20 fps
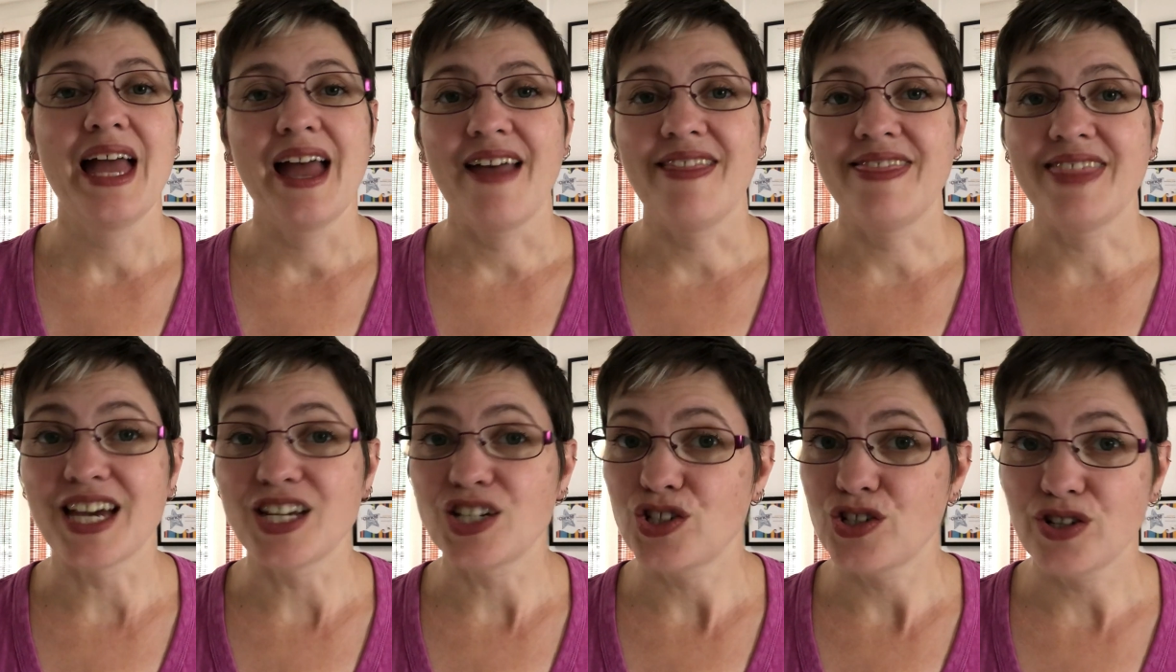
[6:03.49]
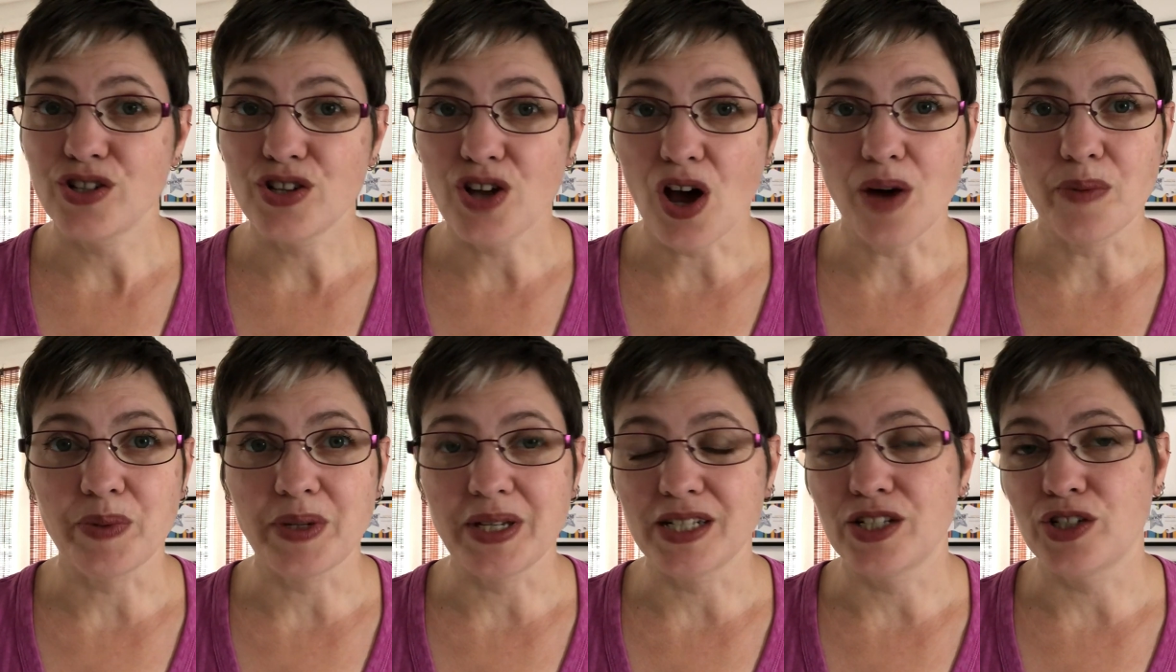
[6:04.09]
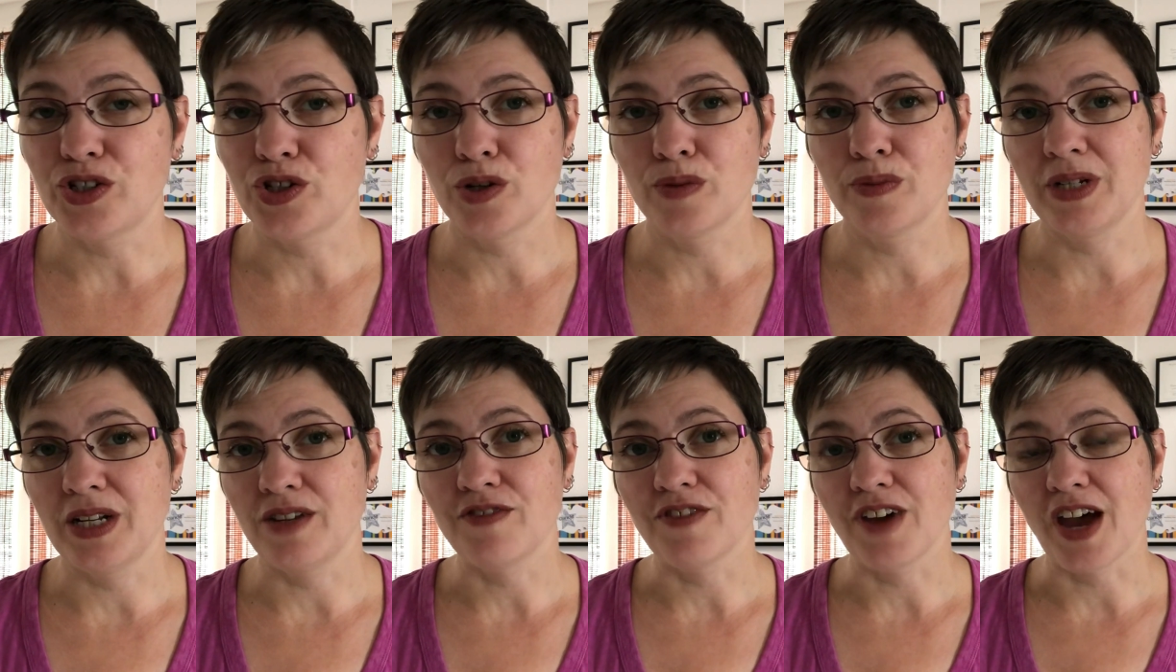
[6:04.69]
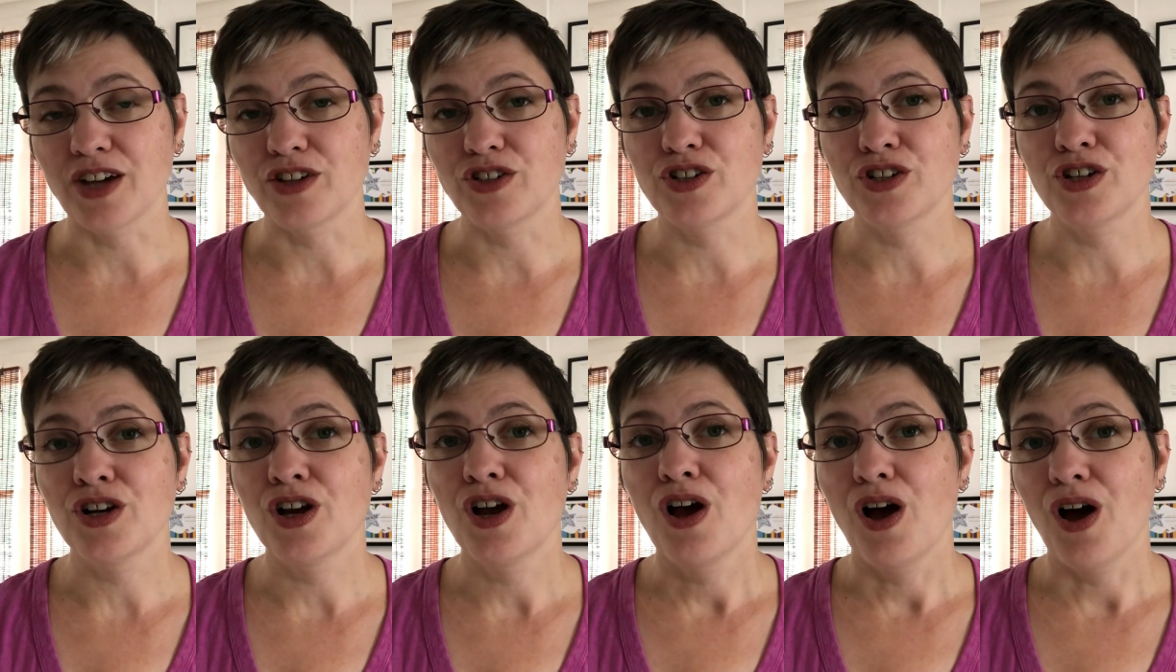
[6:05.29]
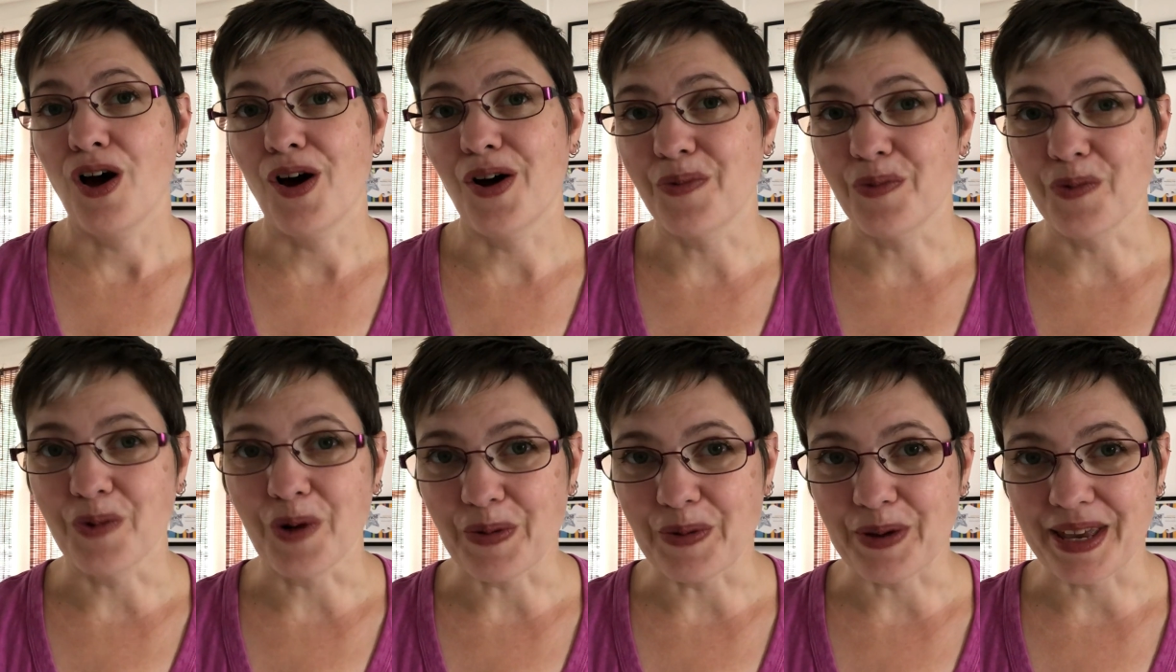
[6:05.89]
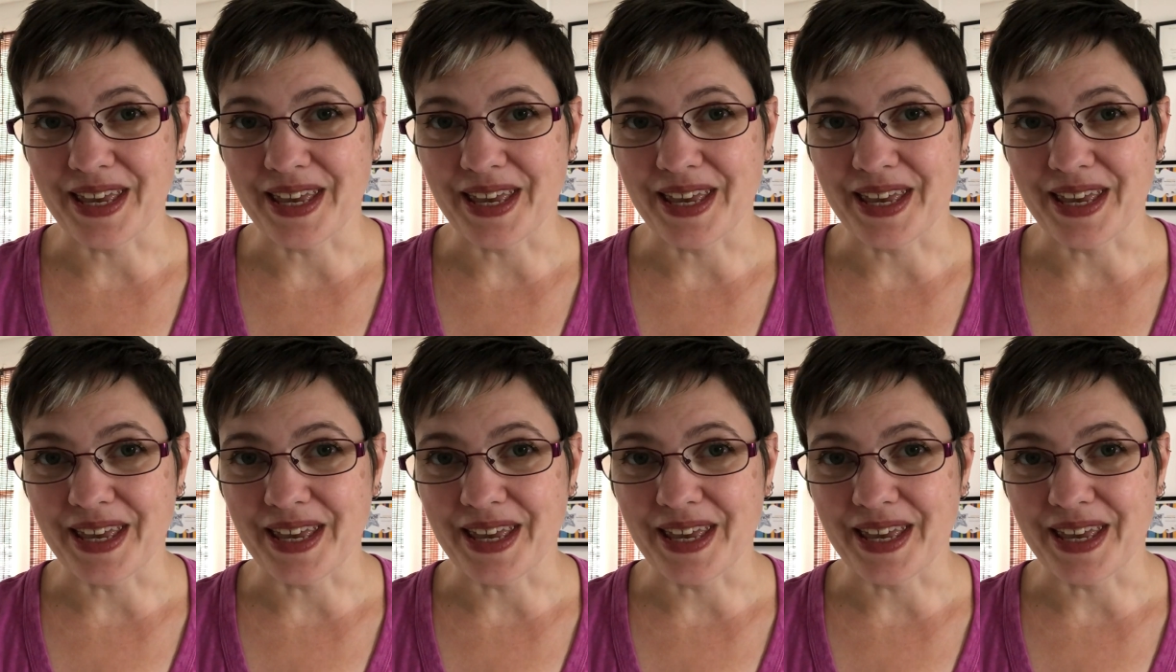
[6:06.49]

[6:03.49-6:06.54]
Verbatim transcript: and that should not be a determining factor on what we